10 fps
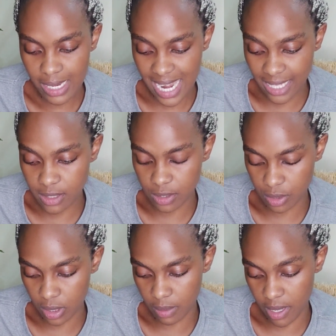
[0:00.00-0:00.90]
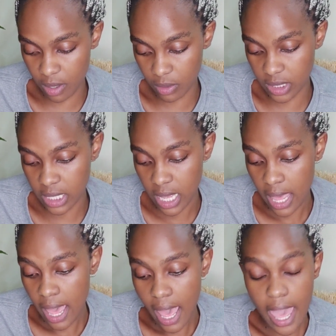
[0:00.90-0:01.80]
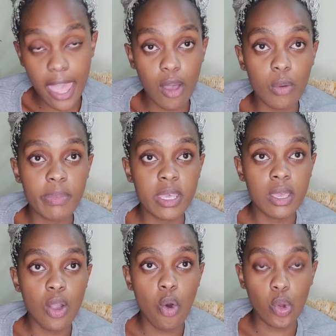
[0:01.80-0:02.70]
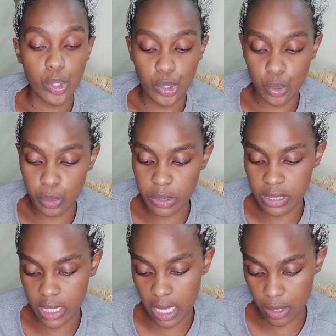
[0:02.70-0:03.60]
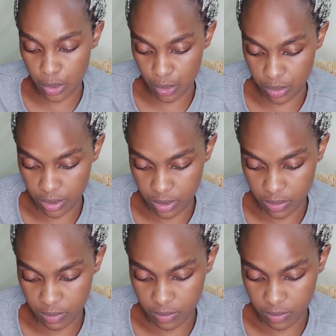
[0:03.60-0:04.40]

Let's talk about ALB or do's and don'ts.